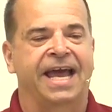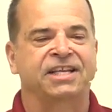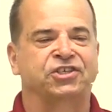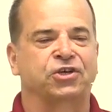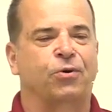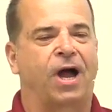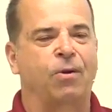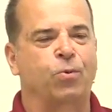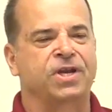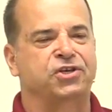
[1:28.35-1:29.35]
And so
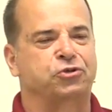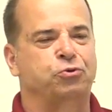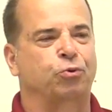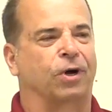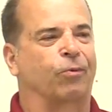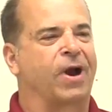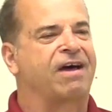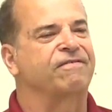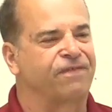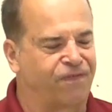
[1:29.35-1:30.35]
I went to
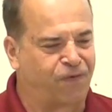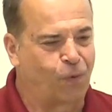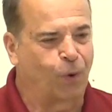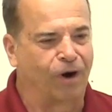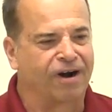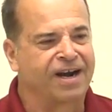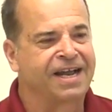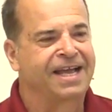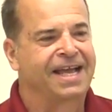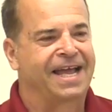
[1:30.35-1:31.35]
Route 4
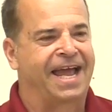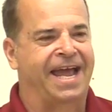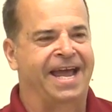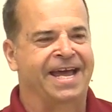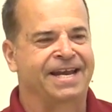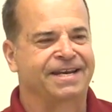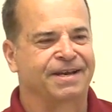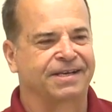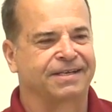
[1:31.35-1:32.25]
and